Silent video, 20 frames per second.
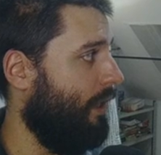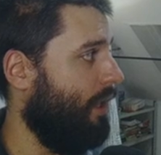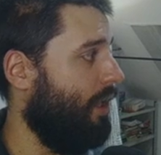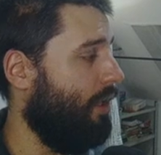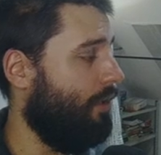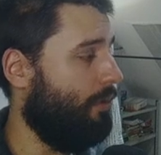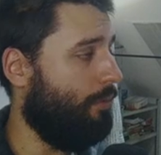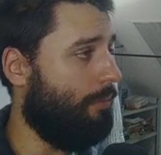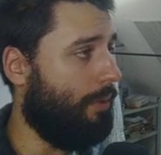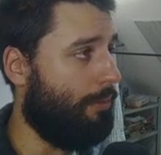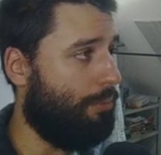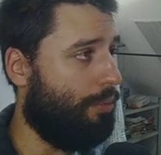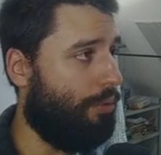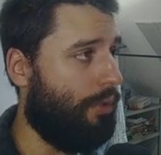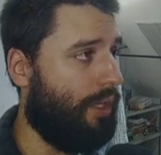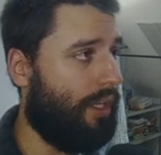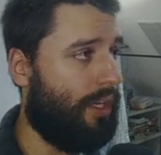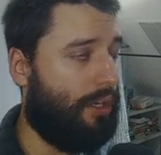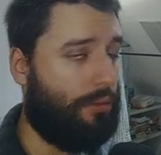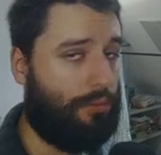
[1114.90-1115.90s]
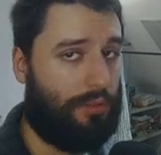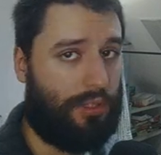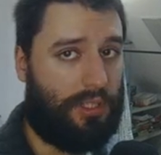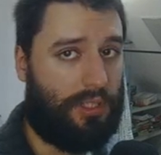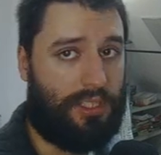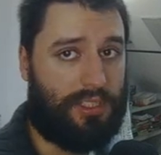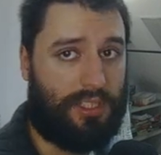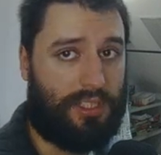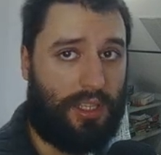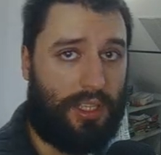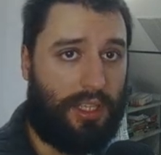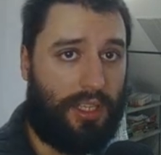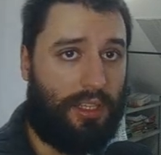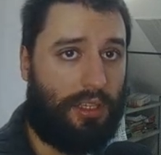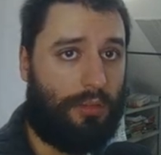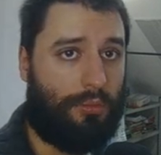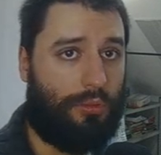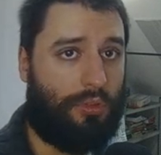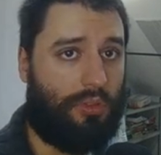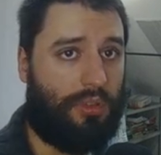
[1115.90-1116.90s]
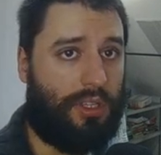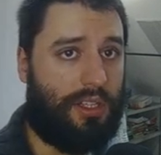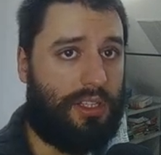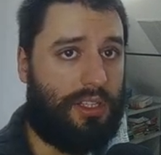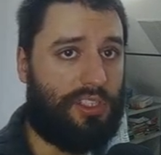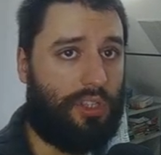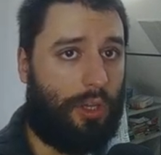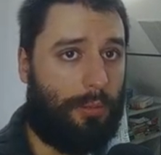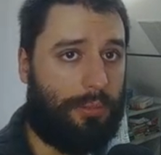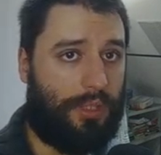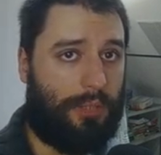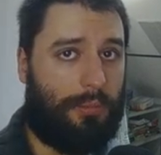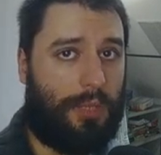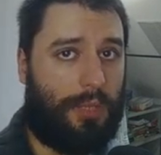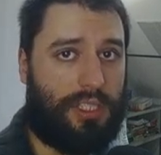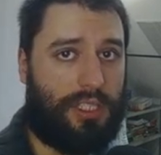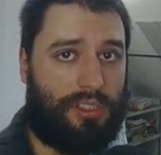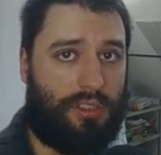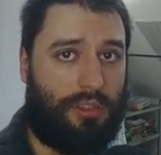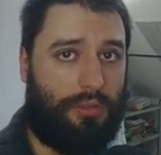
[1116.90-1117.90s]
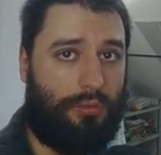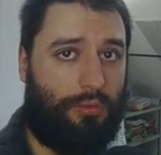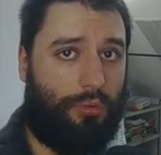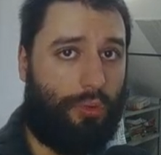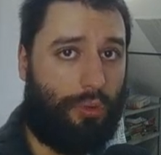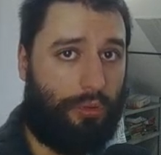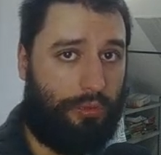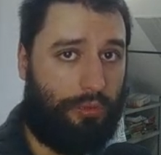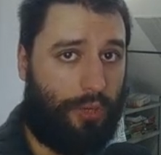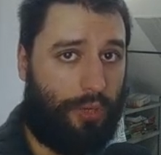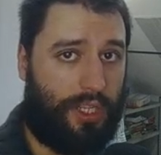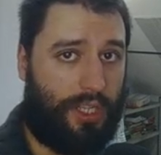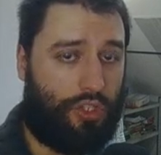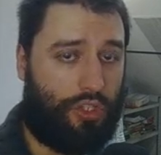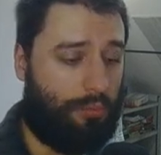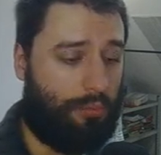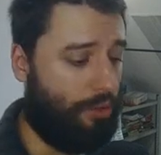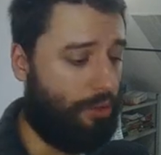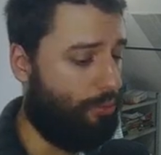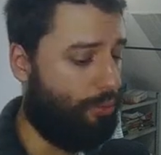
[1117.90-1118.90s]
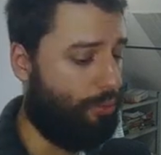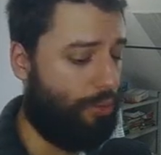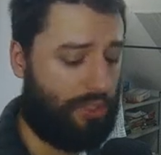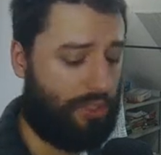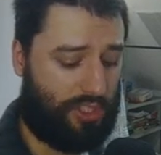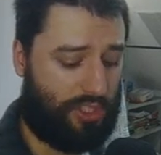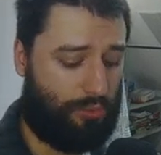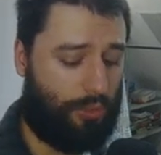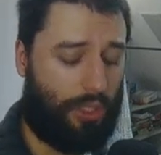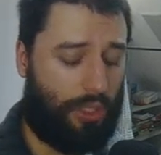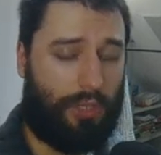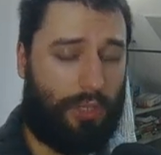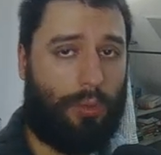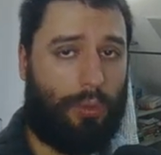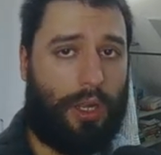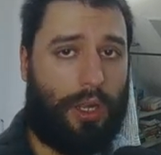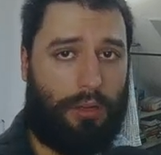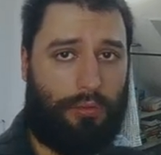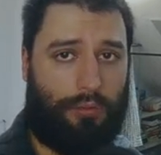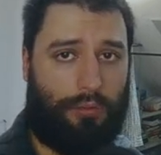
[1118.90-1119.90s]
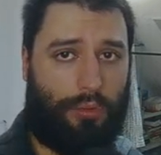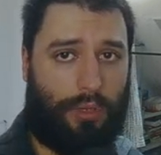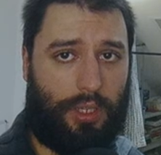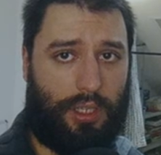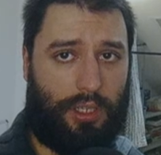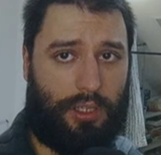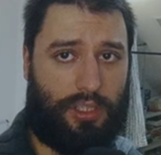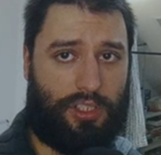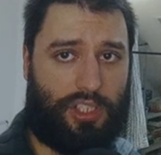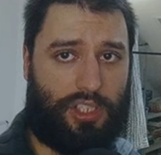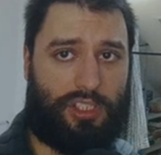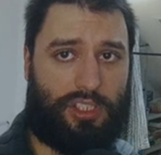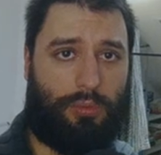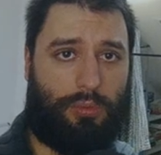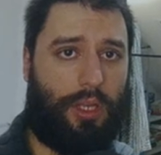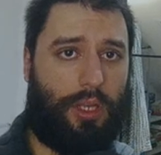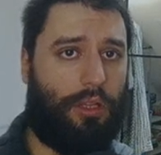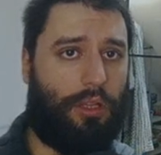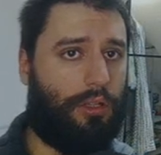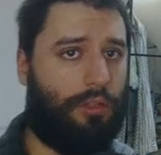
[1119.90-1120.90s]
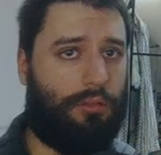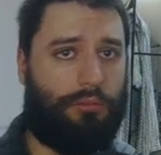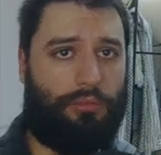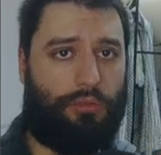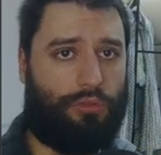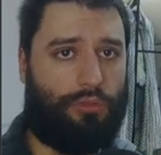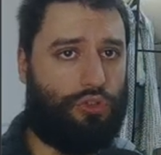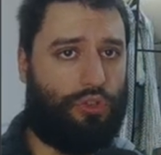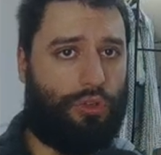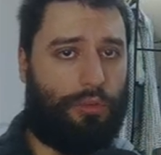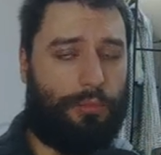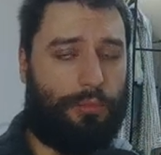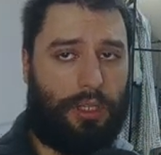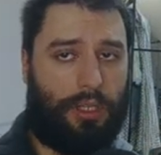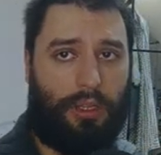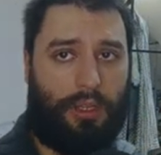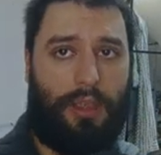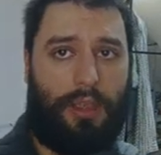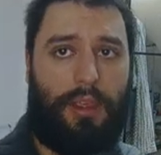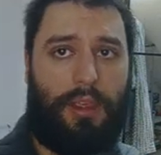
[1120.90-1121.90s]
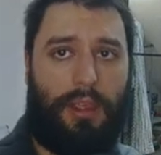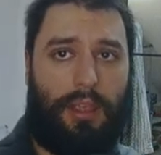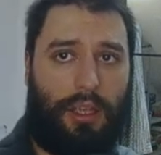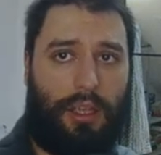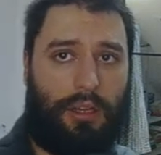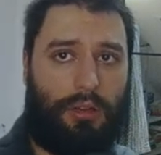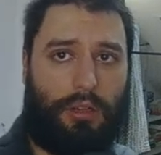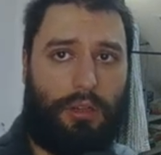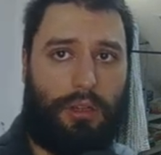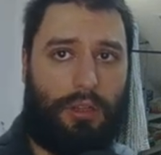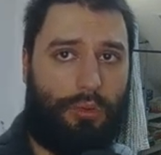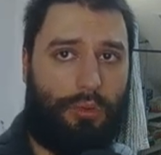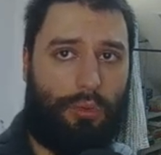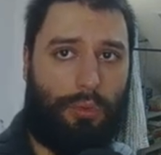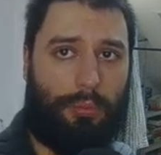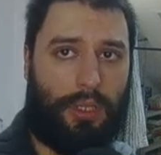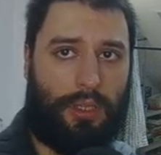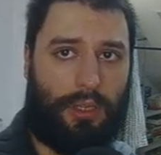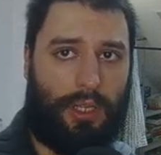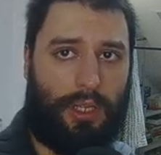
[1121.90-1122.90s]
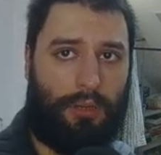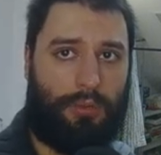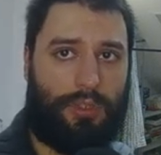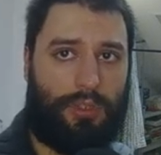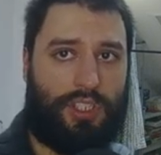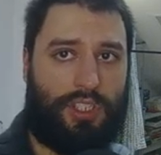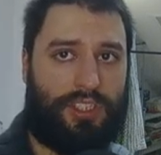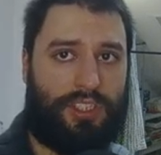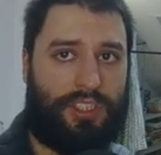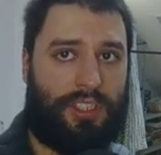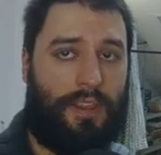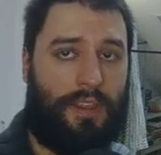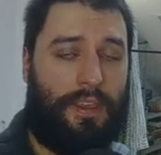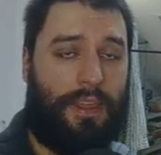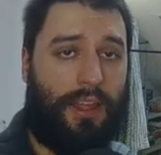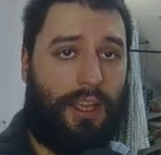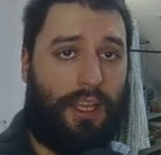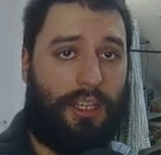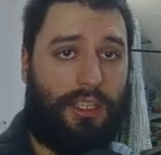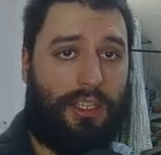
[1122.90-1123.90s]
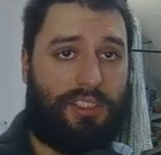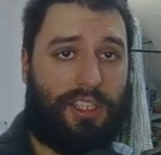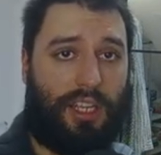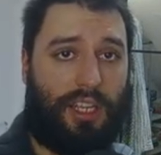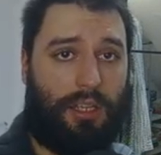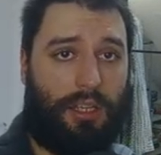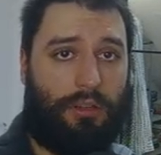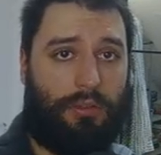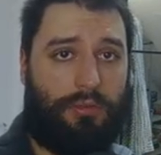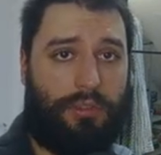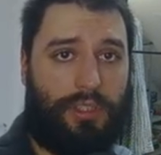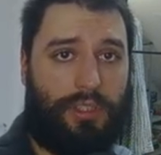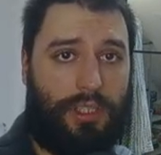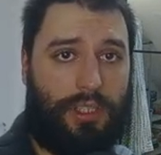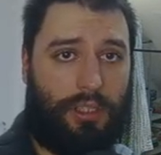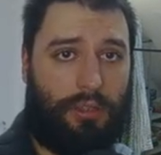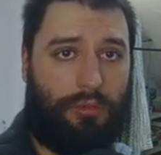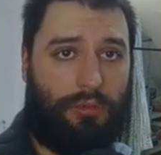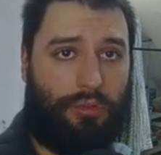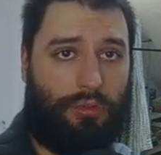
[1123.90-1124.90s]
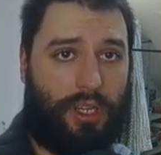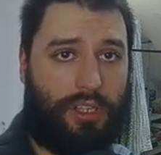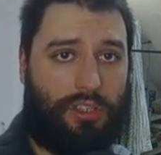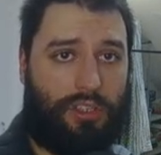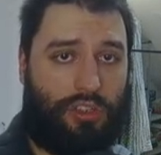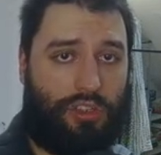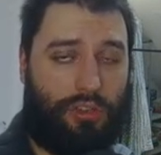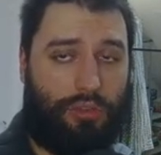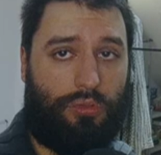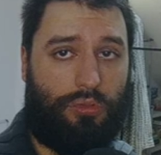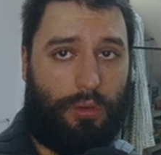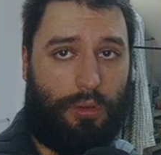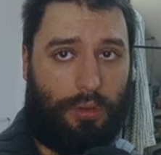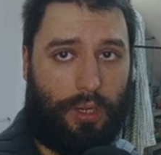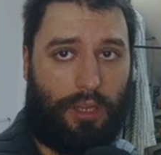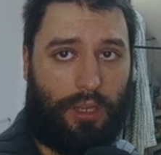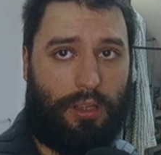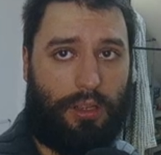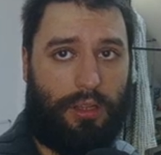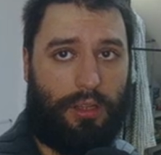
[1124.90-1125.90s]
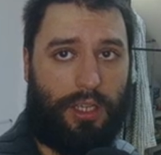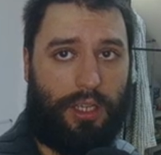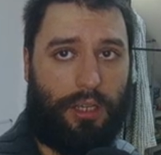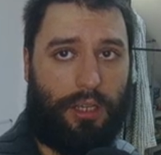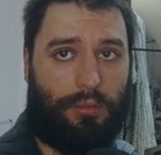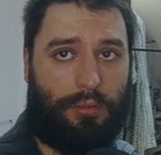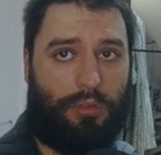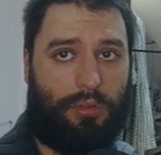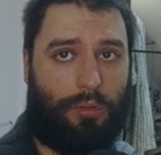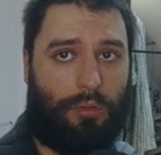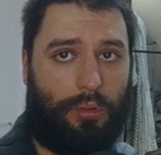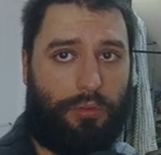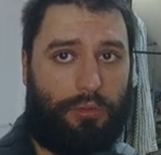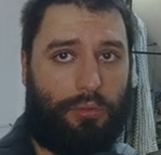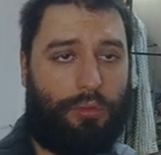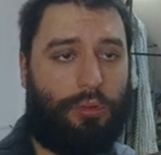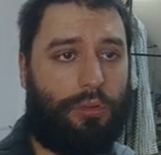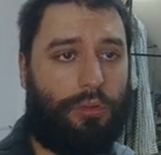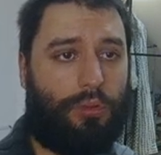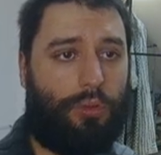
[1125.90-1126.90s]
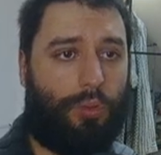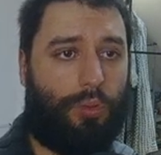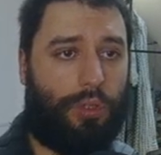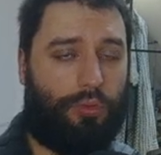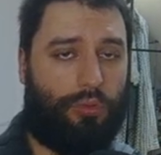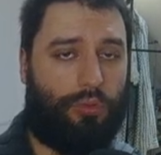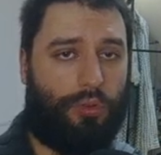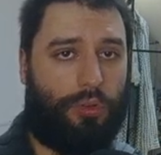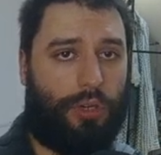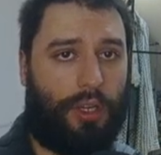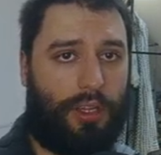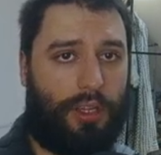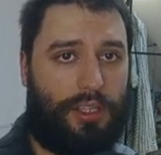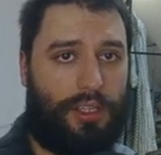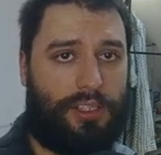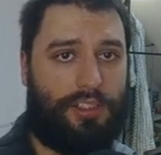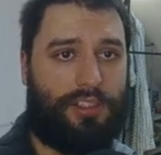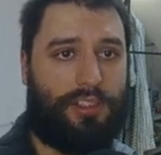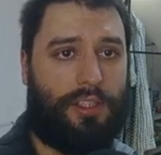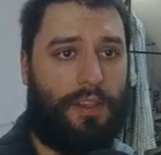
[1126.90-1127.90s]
The Bepo layout is a layout that is optimized for French, but works really well for English as well, and for German and other European languages. And it's kind of the uh, French Dvorak layout. So if you don't know what Dvorak is,